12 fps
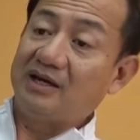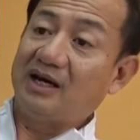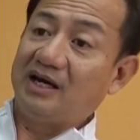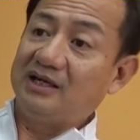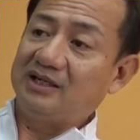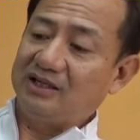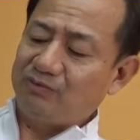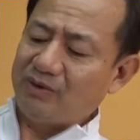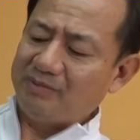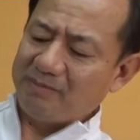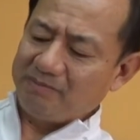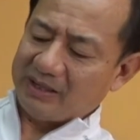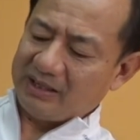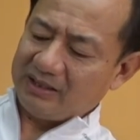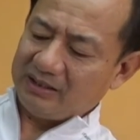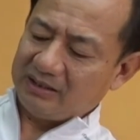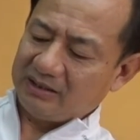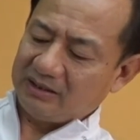And
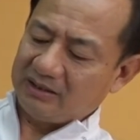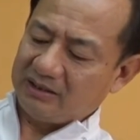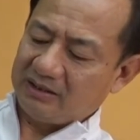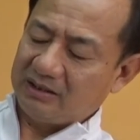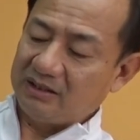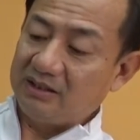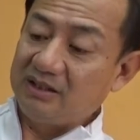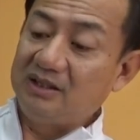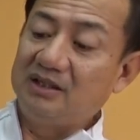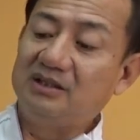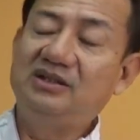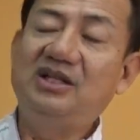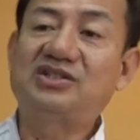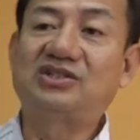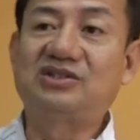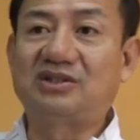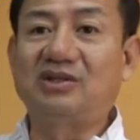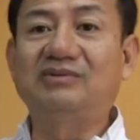remember, this
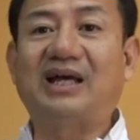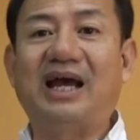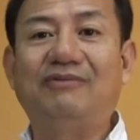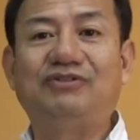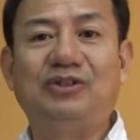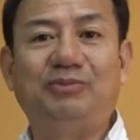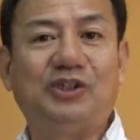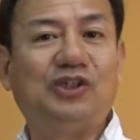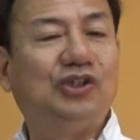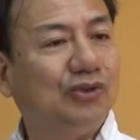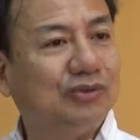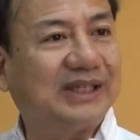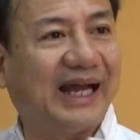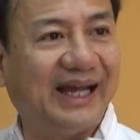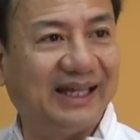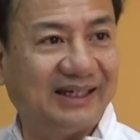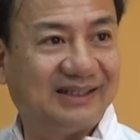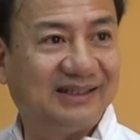don't have to be too
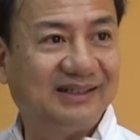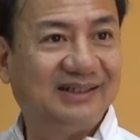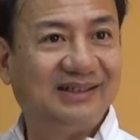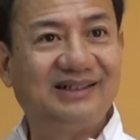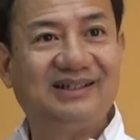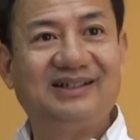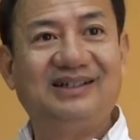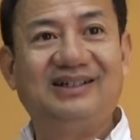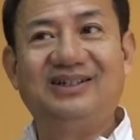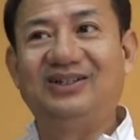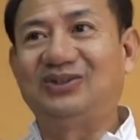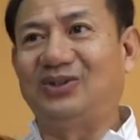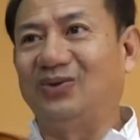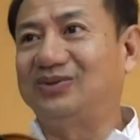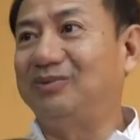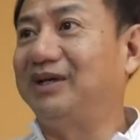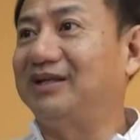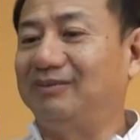tight. Don't
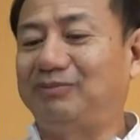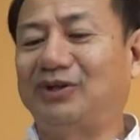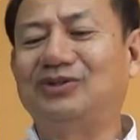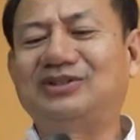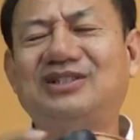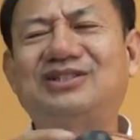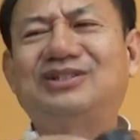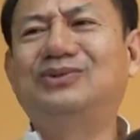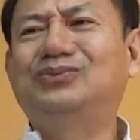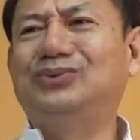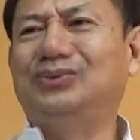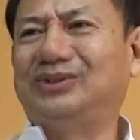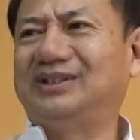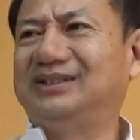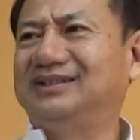make it, because this is wood.